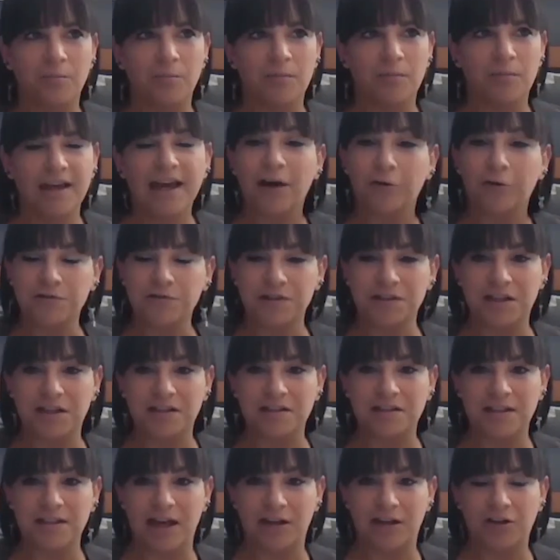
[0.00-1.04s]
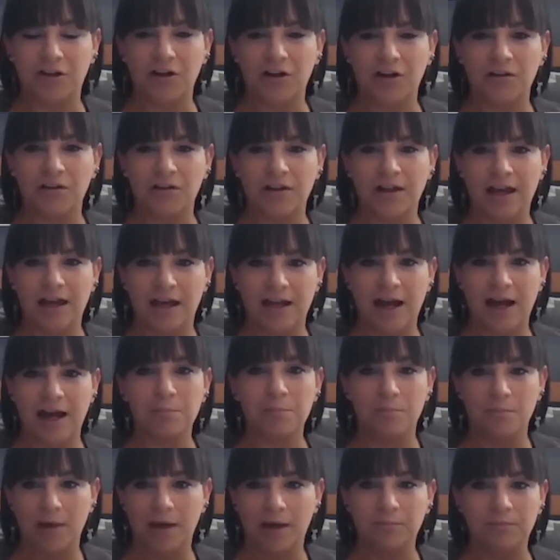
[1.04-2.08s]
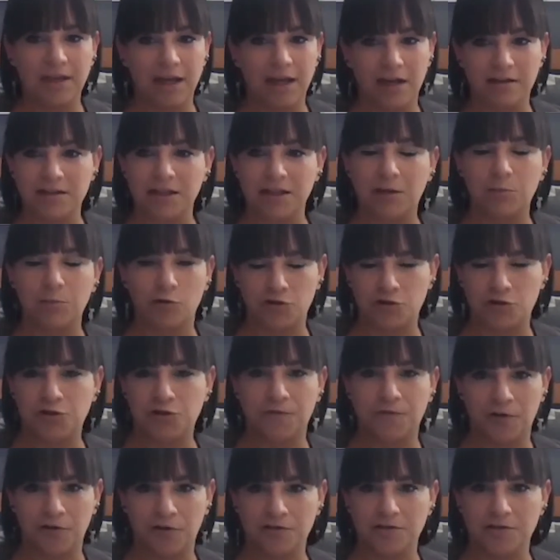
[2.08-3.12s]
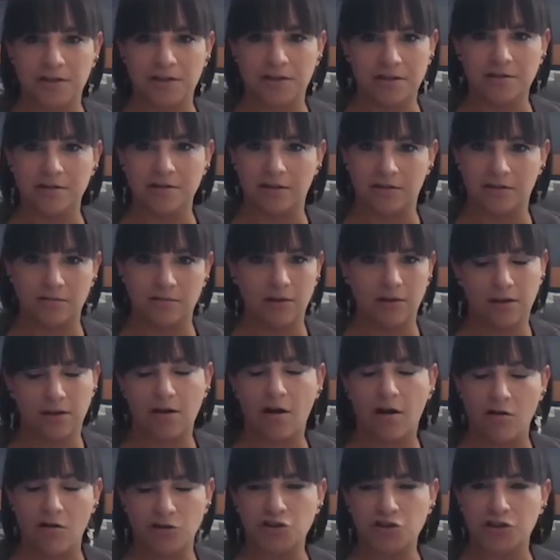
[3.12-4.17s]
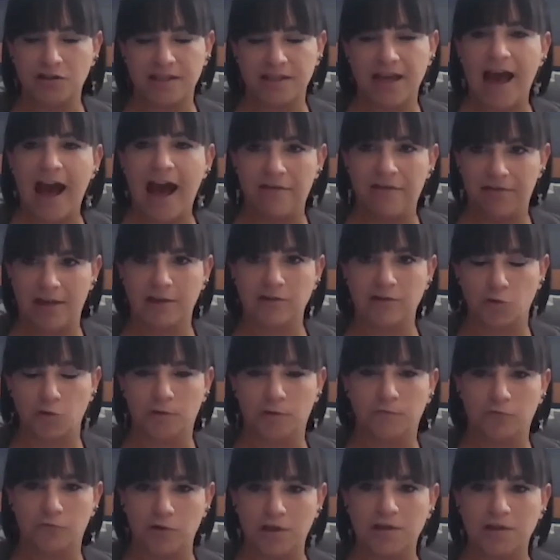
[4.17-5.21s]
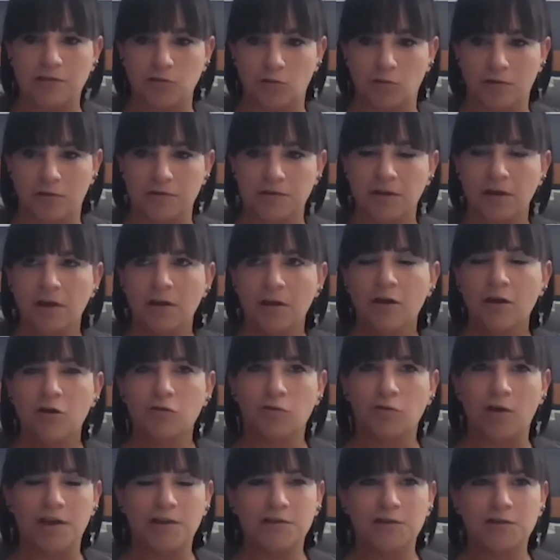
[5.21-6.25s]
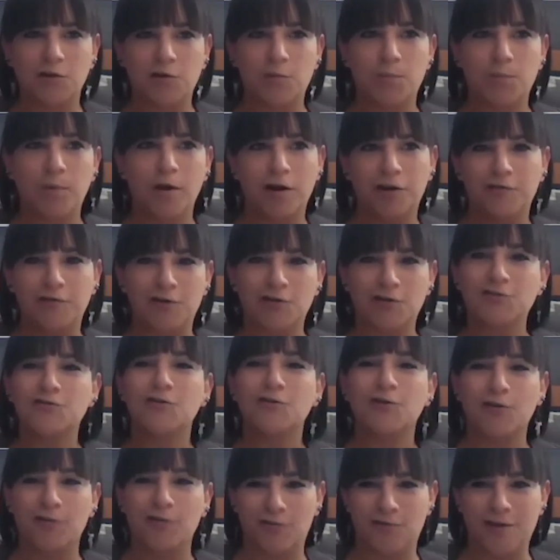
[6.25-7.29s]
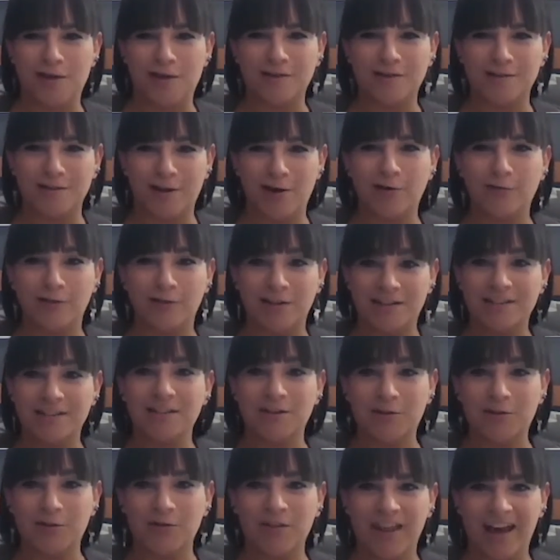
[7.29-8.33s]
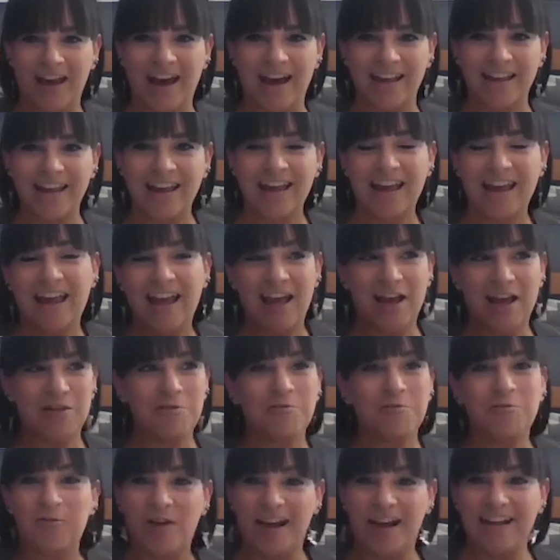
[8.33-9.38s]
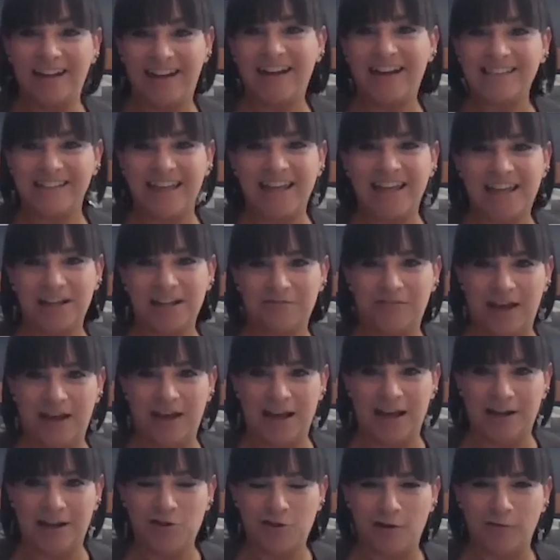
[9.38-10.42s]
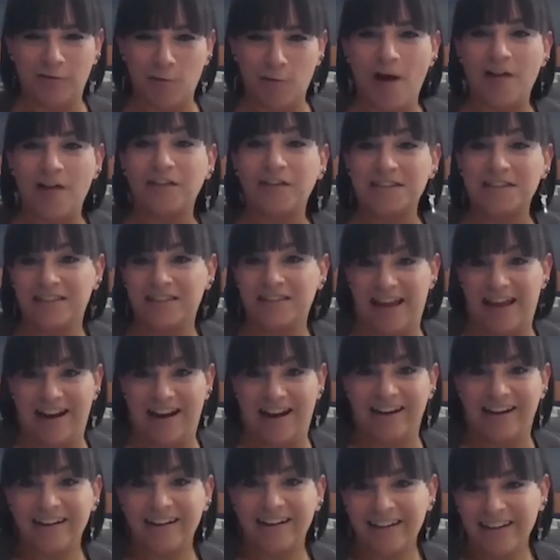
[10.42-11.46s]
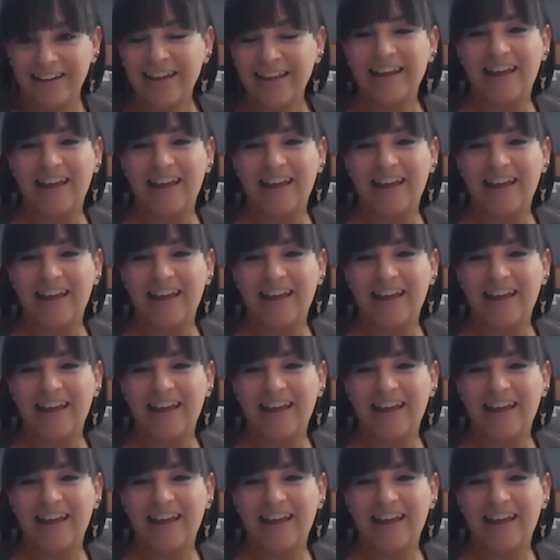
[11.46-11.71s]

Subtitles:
counseling center, and I'm guessing most universities and colleges have that sort of resource, right? So part of your student fees go into that, and why not take advantage of it while it's there and